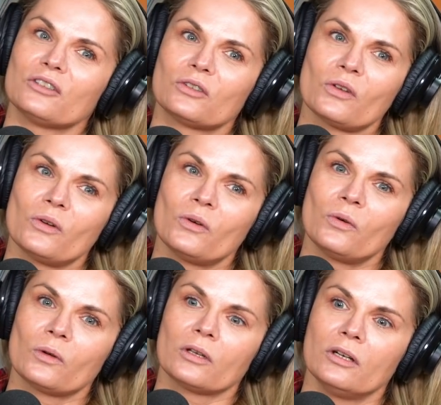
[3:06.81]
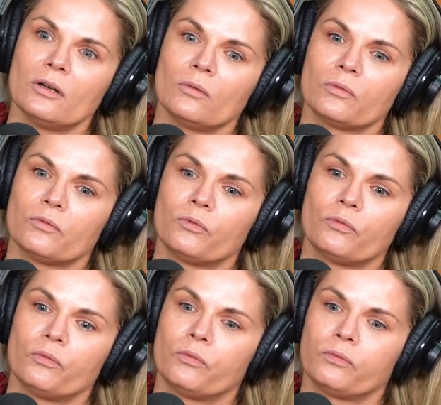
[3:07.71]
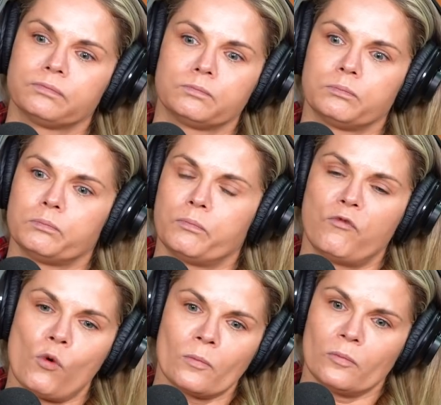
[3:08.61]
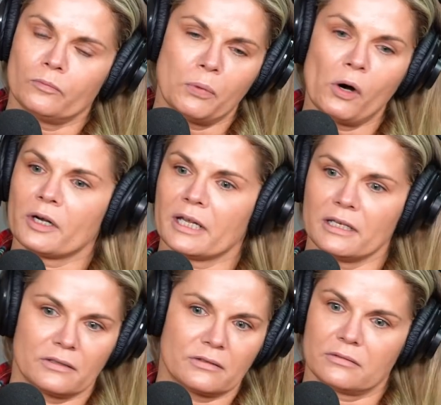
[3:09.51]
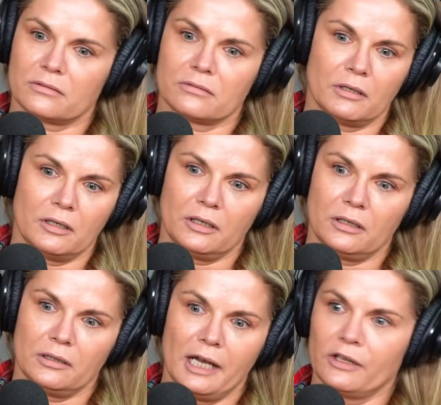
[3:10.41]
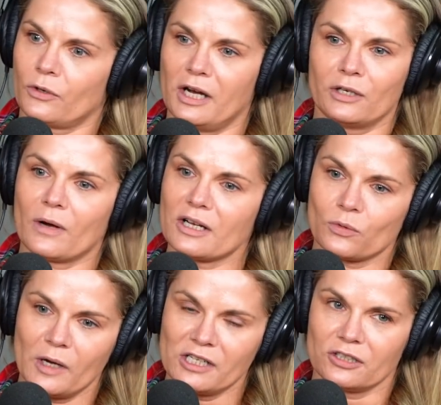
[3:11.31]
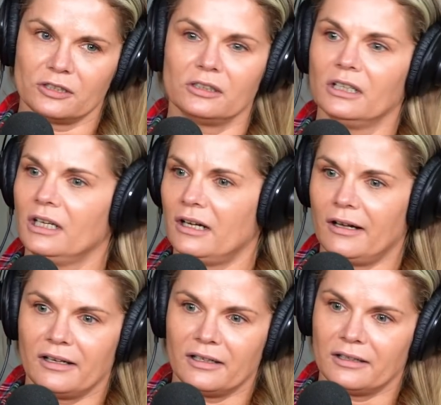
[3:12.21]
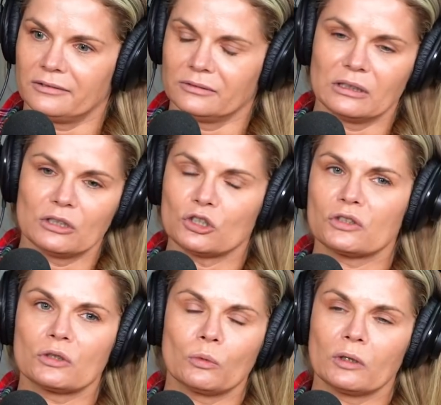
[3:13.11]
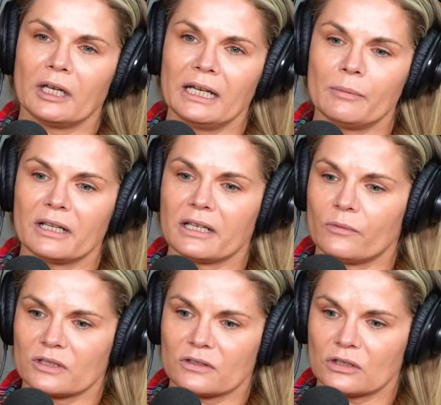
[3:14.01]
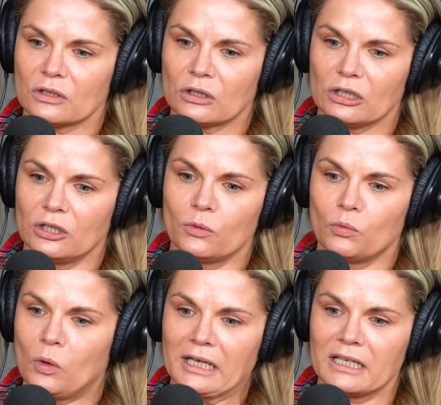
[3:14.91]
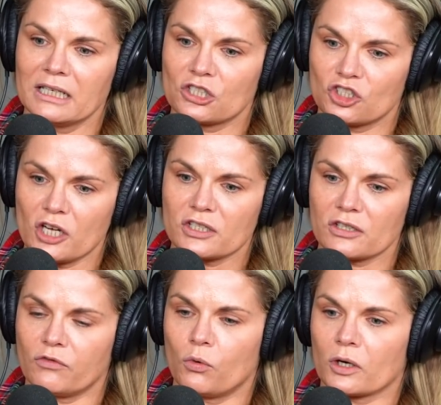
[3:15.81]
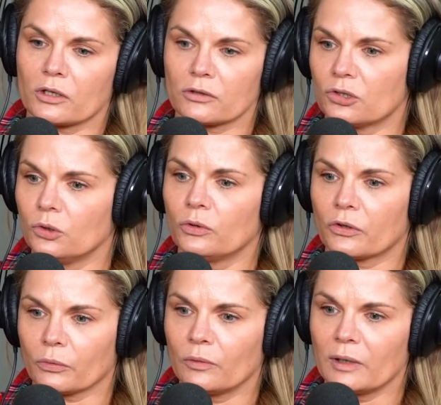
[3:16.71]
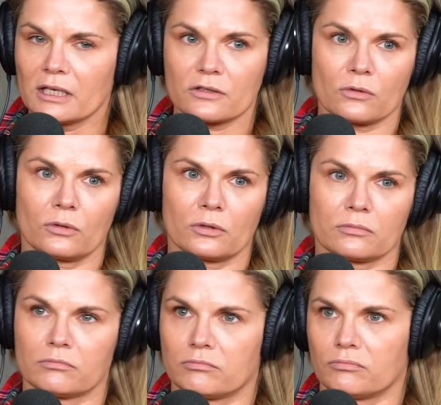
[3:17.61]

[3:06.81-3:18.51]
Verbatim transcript: So, you know, f form parties, uh, eighth grade graduation, uh, anybody that was, you know, wanting it just for two to three weeks or